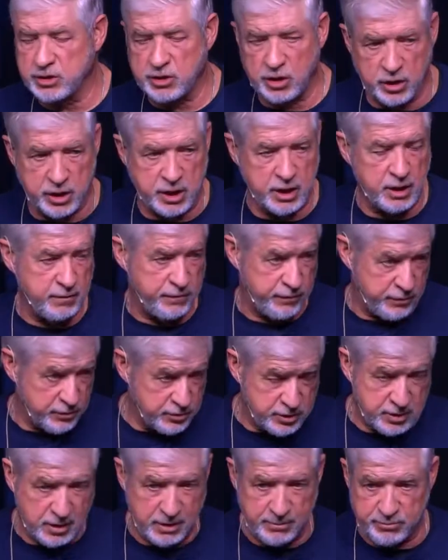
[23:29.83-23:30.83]
looking for
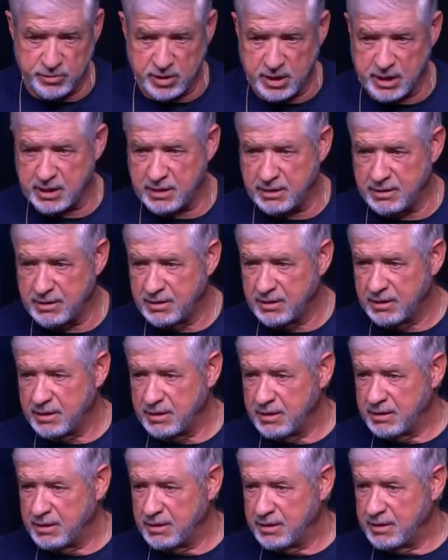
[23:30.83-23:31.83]
something
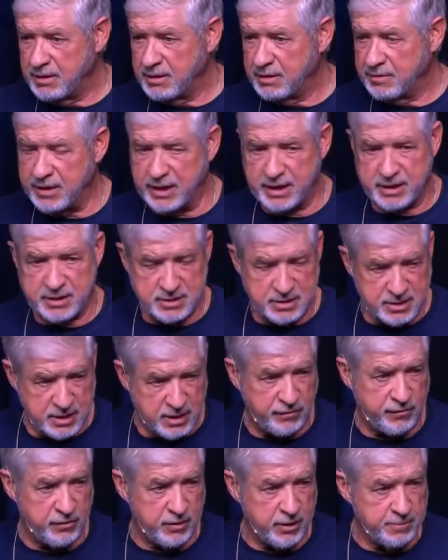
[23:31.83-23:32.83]
that is
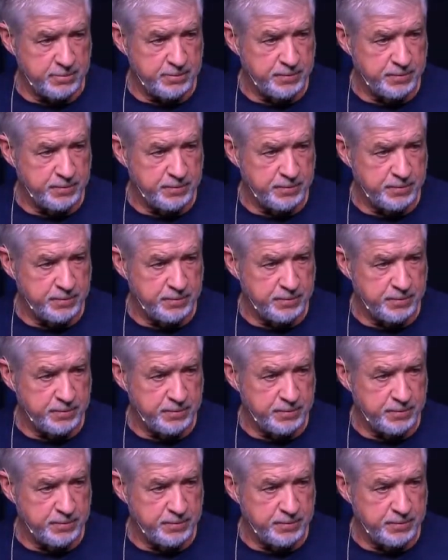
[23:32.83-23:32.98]
different.